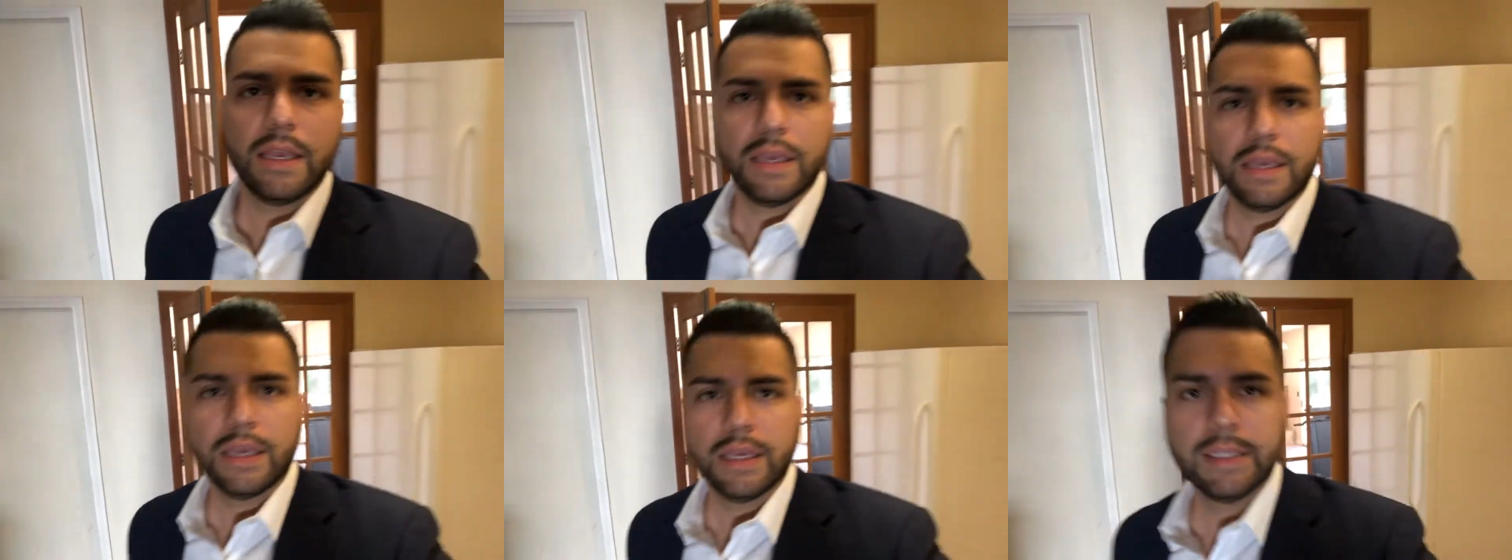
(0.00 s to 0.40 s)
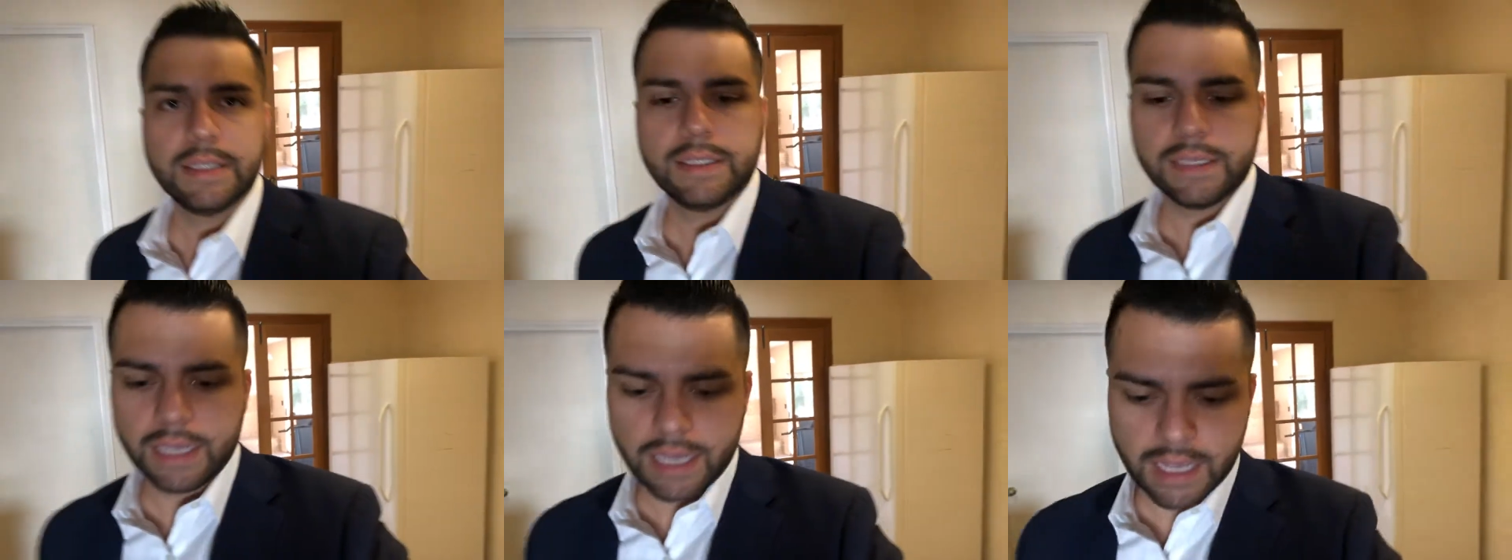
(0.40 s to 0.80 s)

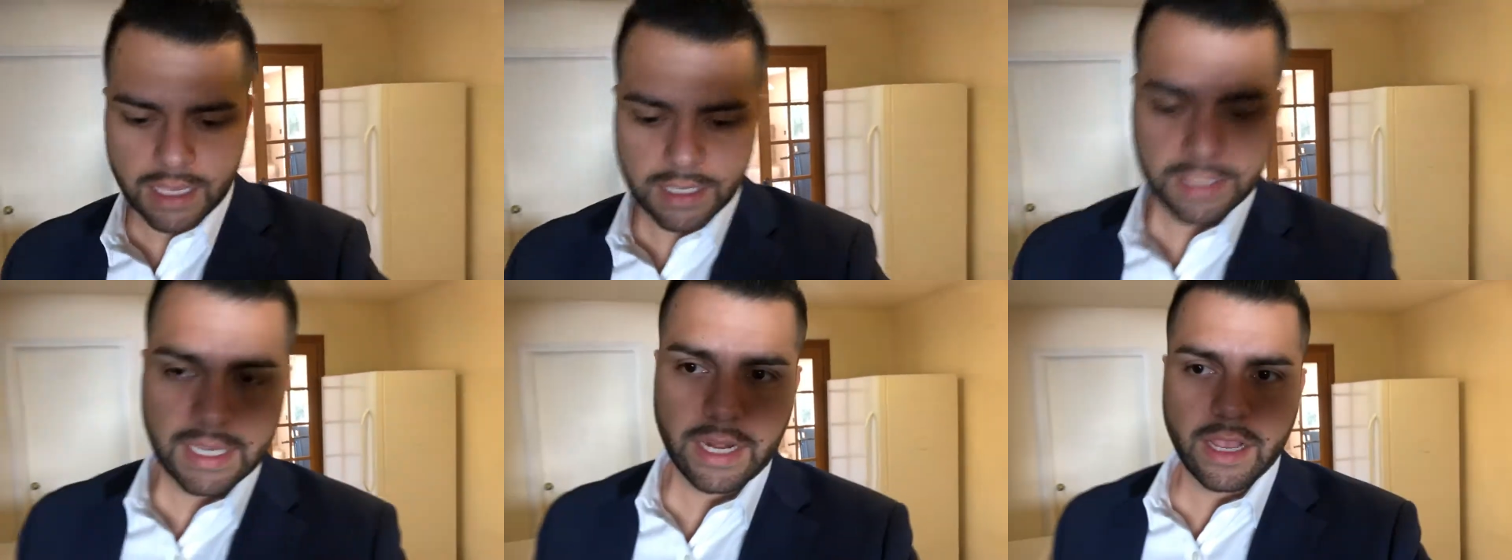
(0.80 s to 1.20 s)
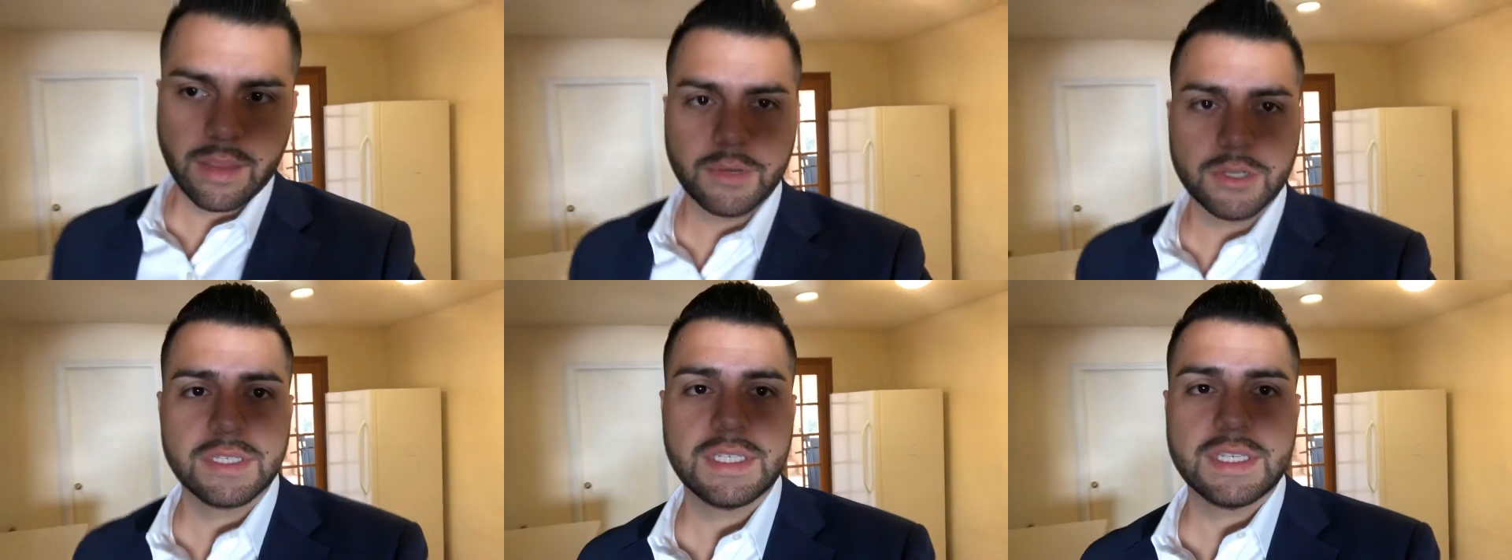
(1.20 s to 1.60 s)
is setting up
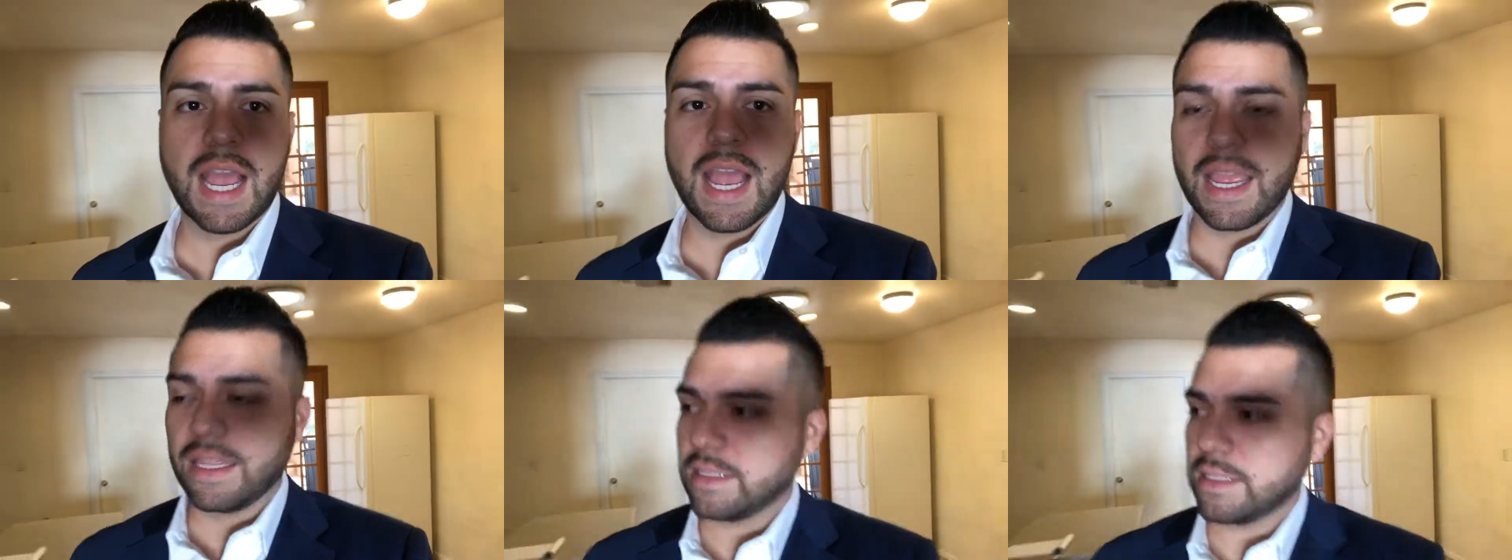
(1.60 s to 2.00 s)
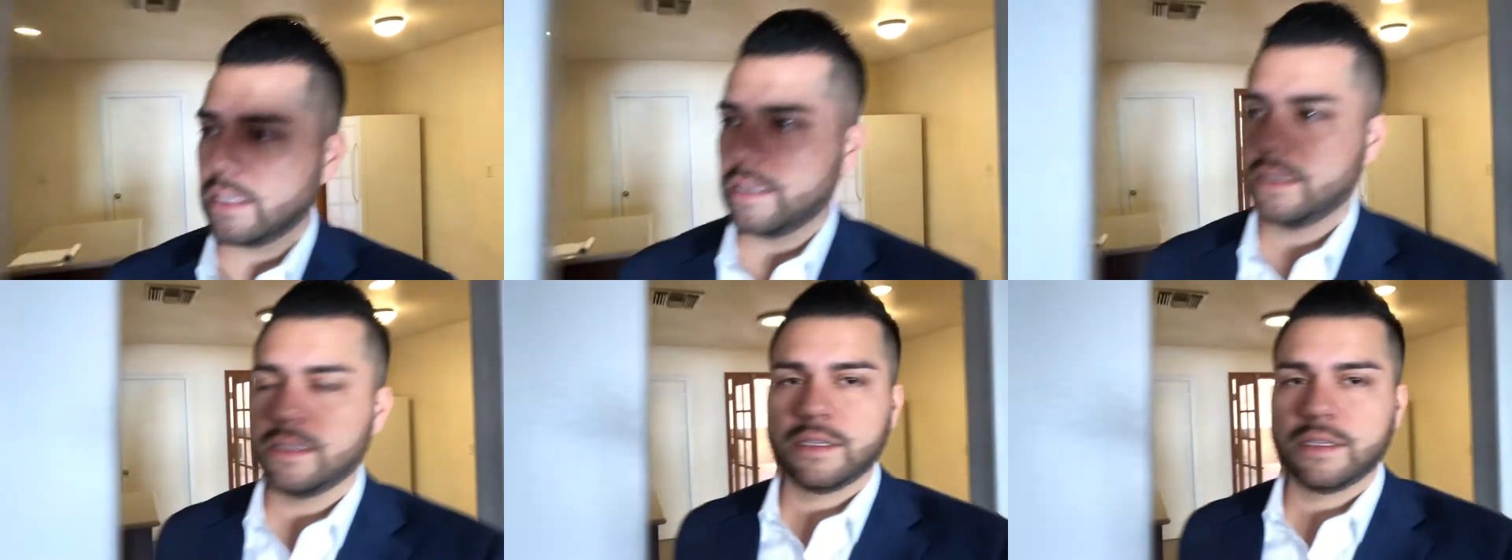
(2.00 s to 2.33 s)
your signs.